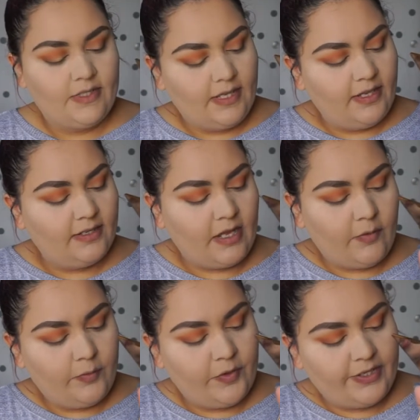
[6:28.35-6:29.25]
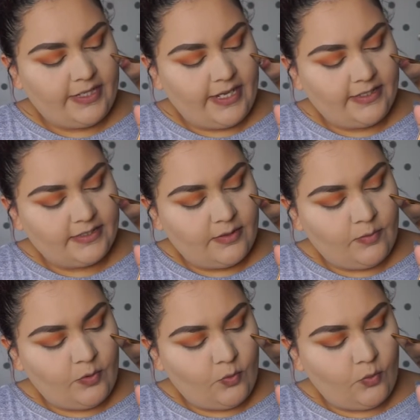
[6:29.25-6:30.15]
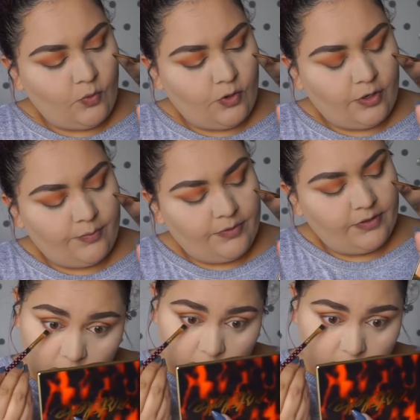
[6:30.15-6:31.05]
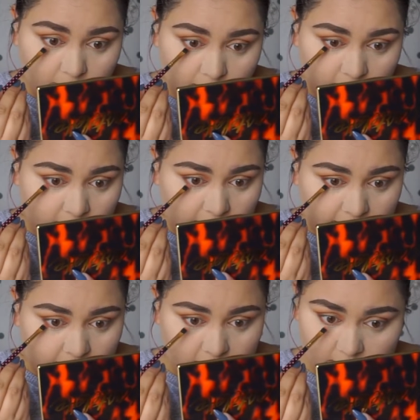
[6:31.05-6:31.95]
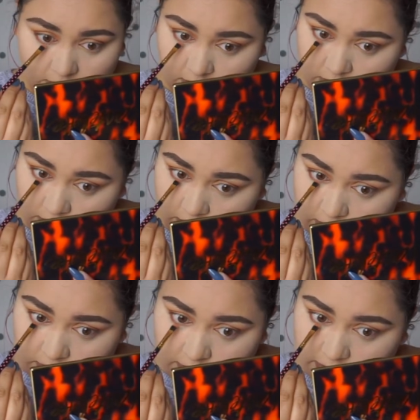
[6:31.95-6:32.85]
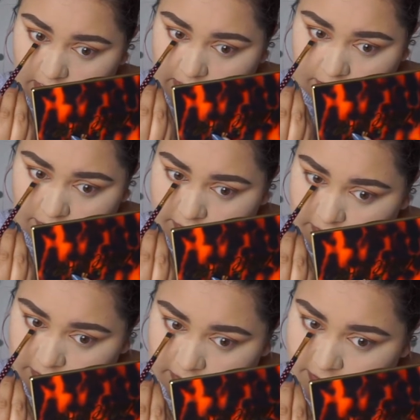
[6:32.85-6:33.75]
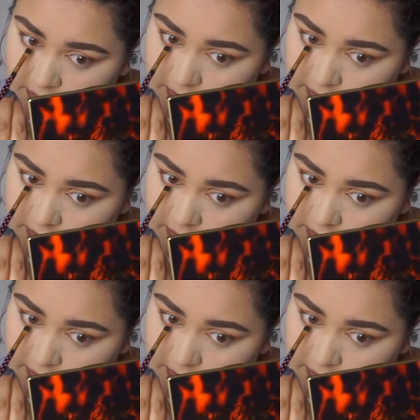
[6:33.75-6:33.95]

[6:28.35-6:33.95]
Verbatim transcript: And now I'm going to take some warmth. I'm applying that on the outer